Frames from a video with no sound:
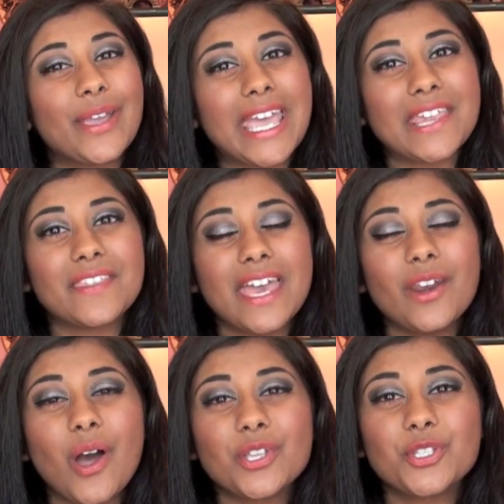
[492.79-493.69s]
Okay, and
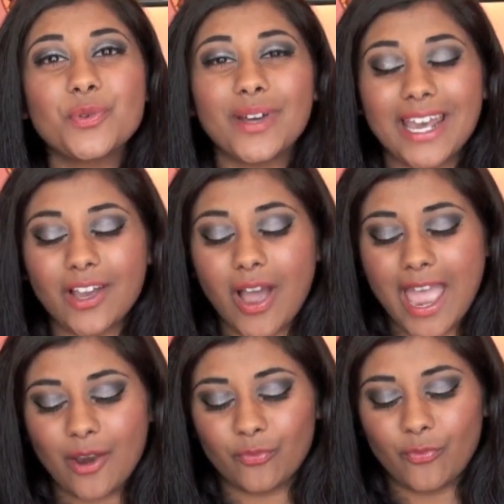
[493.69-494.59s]
then on to what I
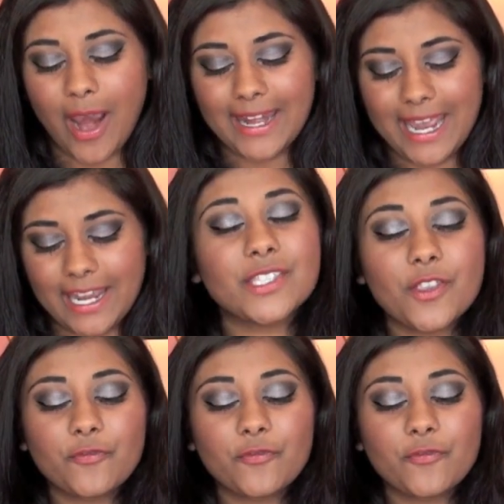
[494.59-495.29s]
got at Rite Aid.